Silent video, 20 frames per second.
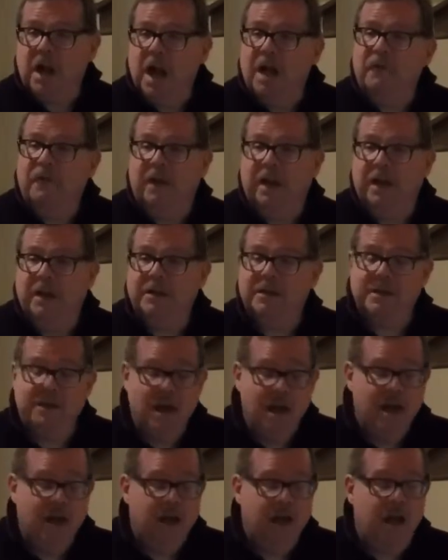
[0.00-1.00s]
covenants
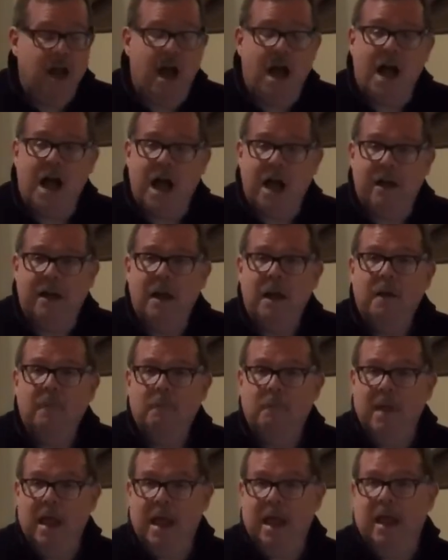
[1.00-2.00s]

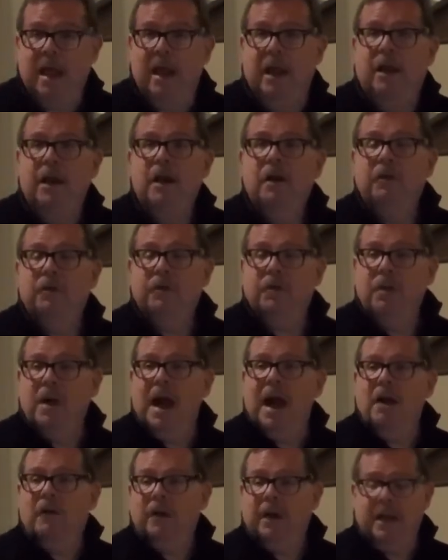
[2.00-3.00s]
God made
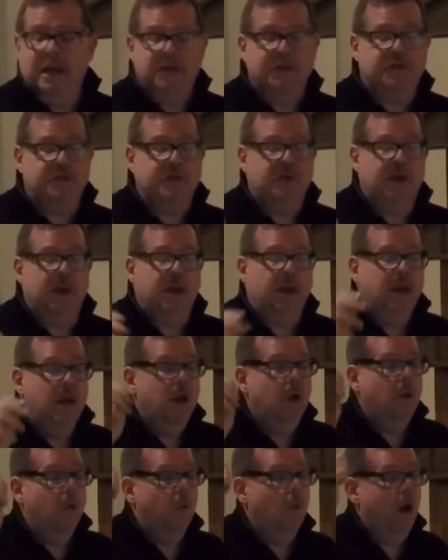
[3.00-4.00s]
throughout history.
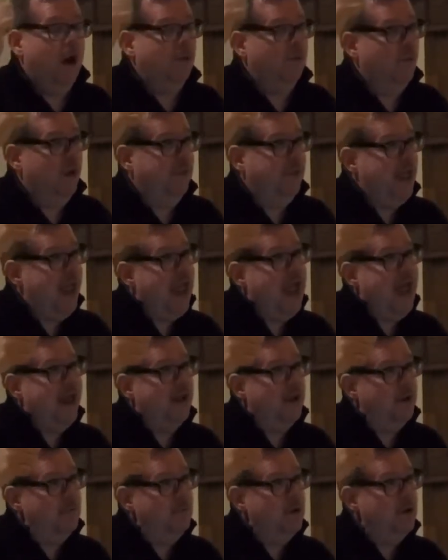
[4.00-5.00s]
One with
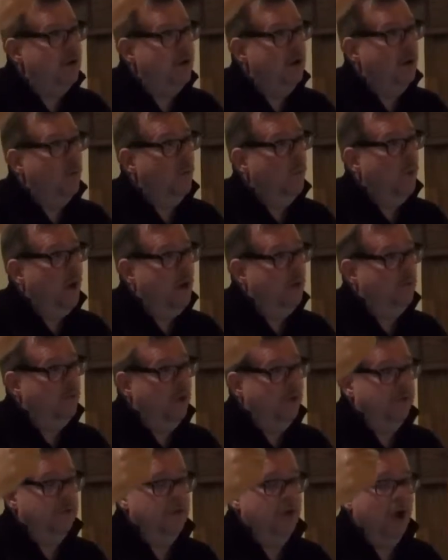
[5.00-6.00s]
Adam, one
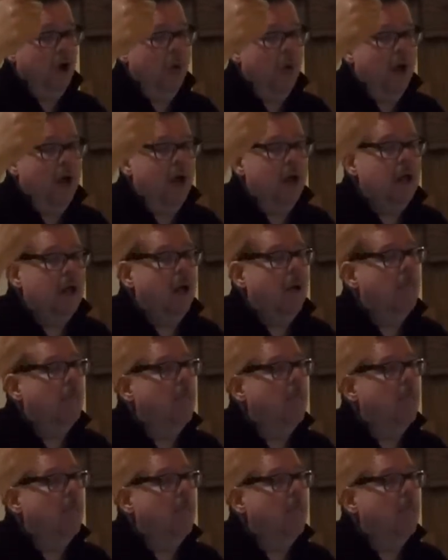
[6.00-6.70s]
with Noah,